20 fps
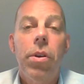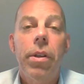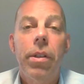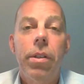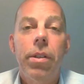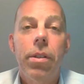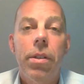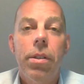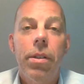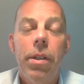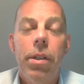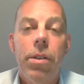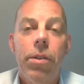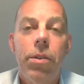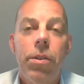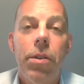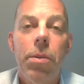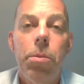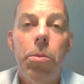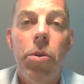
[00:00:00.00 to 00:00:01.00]
to, to
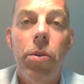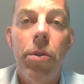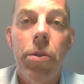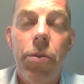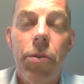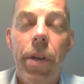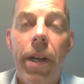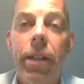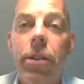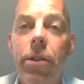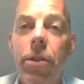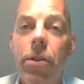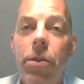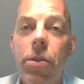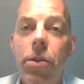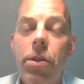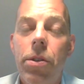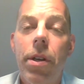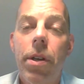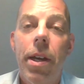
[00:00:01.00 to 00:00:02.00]
the board of
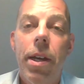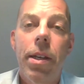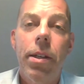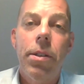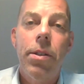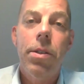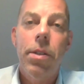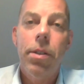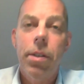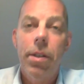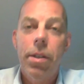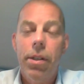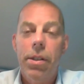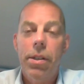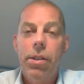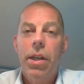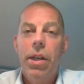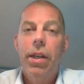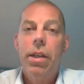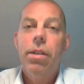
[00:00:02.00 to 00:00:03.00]
directors and to the
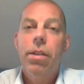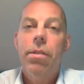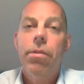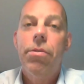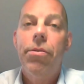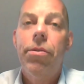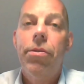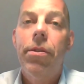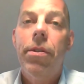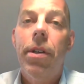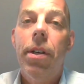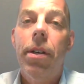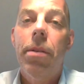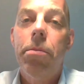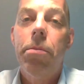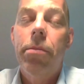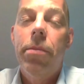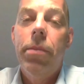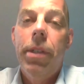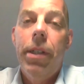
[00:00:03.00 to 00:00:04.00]
executive,
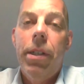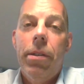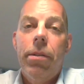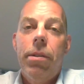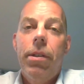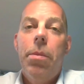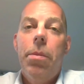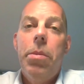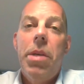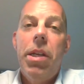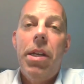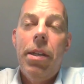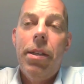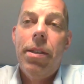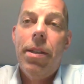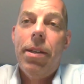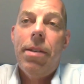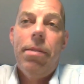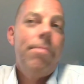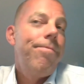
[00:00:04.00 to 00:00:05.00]
committee,
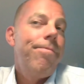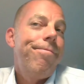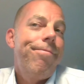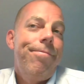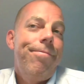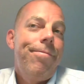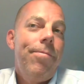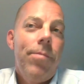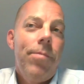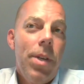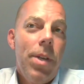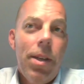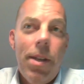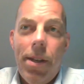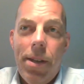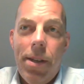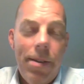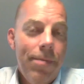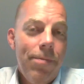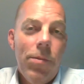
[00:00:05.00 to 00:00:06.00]
then
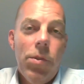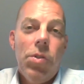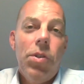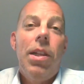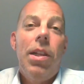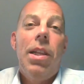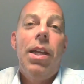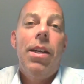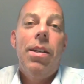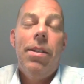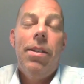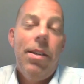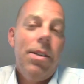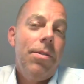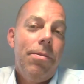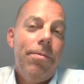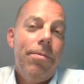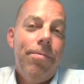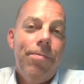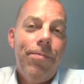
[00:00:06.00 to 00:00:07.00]
there's a lot,
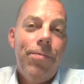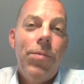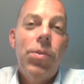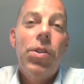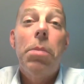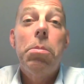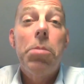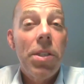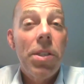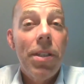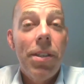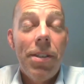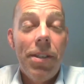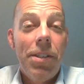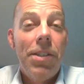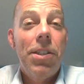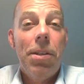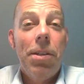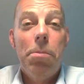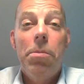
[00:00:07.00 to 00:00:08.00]
some
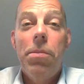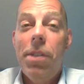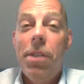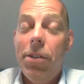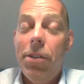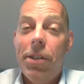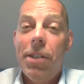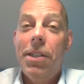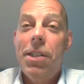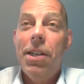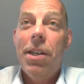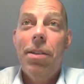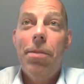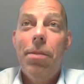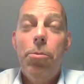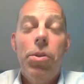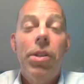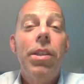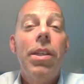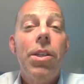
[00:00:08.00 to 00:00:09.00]
you can tell them
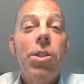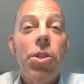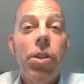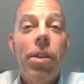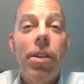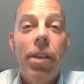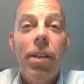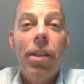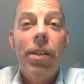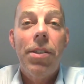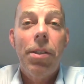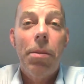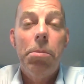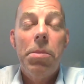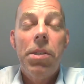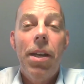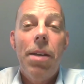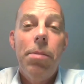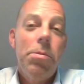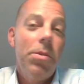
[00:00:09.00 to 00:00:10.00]
what they should think
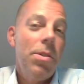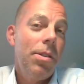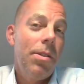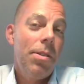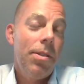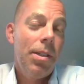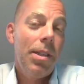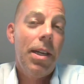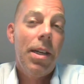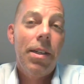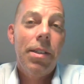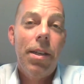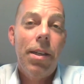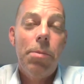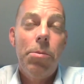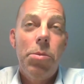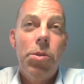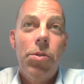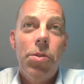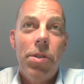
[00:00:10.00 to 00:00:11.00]
sometimes, and a lot of
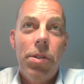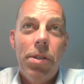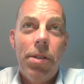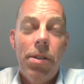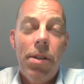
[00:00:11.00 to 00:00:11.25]
times you just